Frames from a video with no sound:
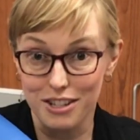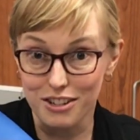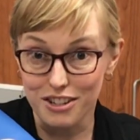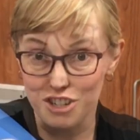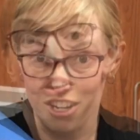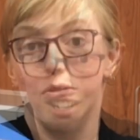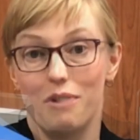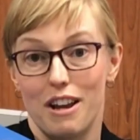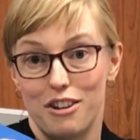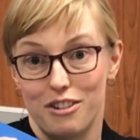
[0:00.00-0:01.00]
to your chair,
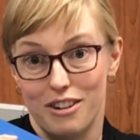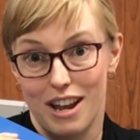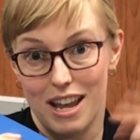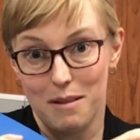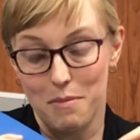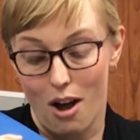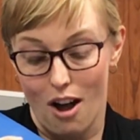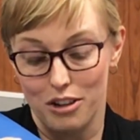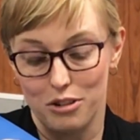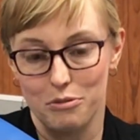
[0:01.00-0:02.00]
write your name
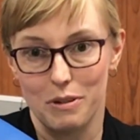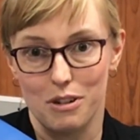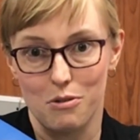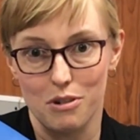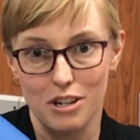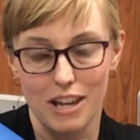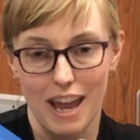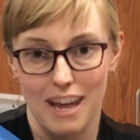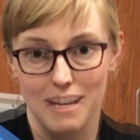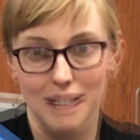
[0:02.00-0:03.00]
on your recorder
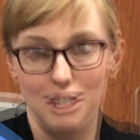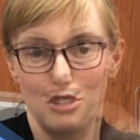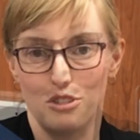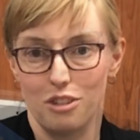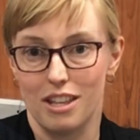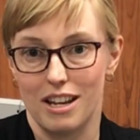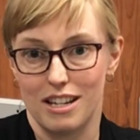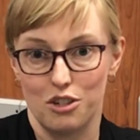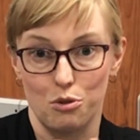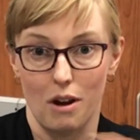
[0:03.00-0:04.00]
case, make sure that
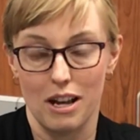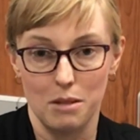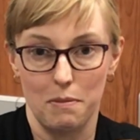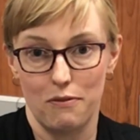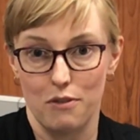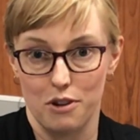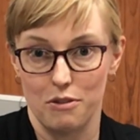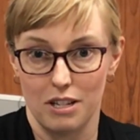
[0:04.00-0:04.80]
it dries before you